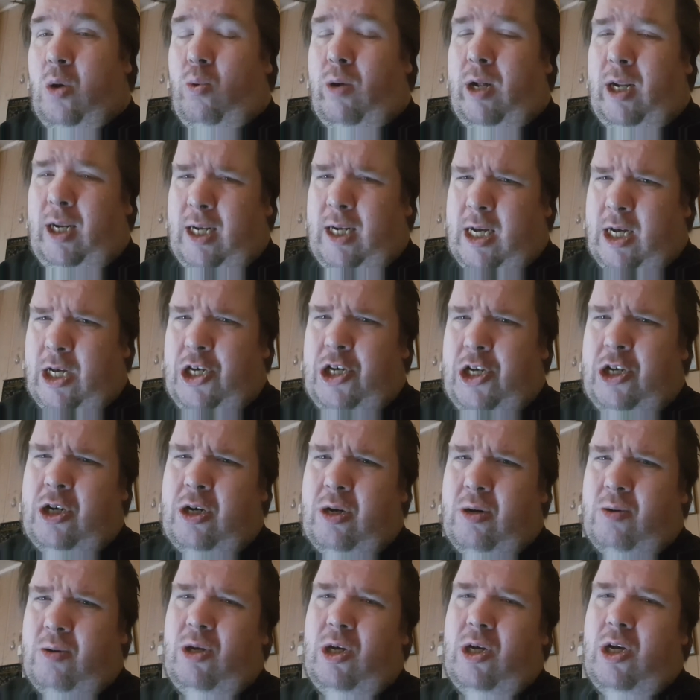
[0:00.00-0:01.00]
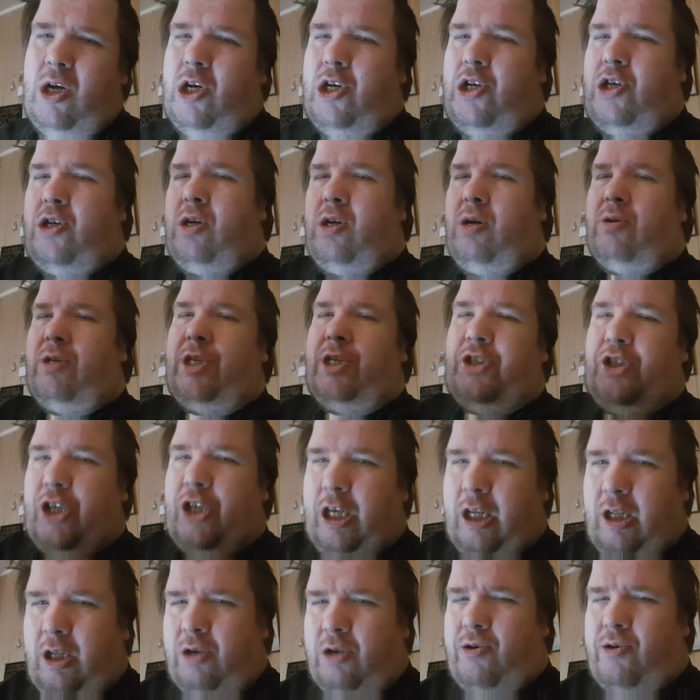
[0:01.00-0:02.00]
well, you know the
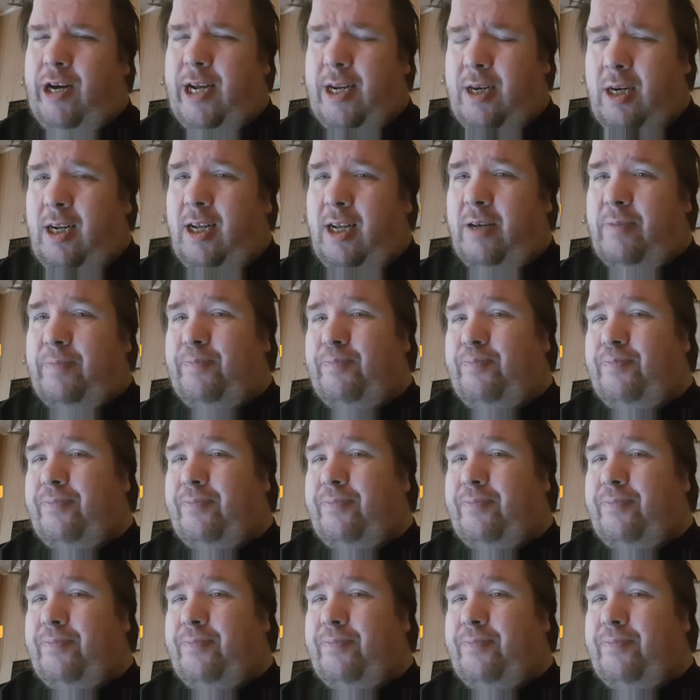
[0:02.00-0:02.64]
children